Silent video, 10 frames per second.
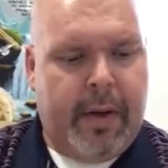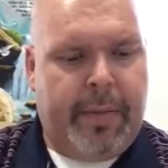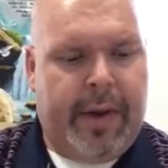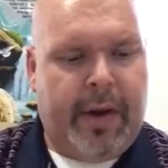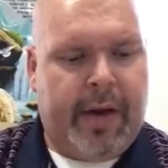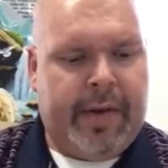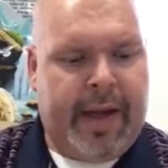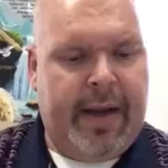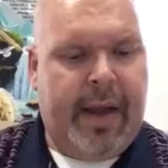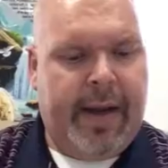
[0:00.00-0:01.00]
because
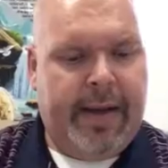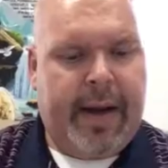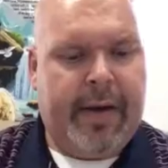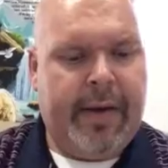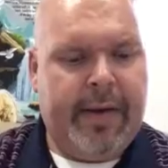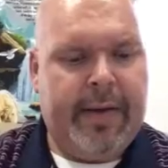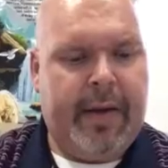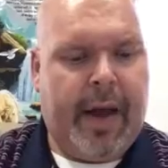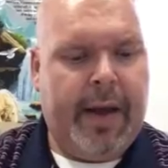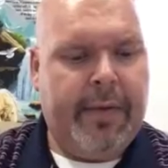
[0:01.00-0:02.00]
he laid down his
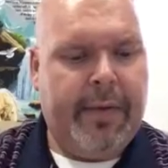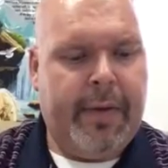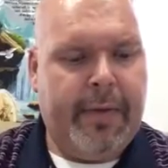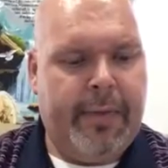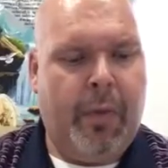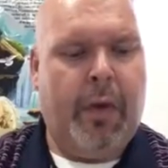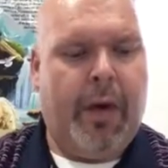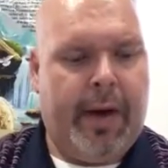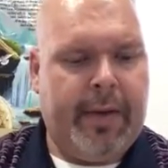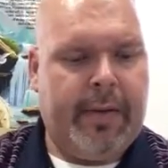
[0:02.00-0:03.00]
life
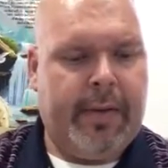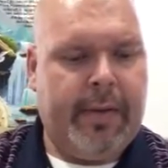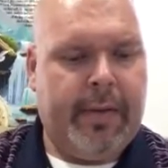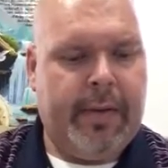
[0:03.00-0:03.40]
for us,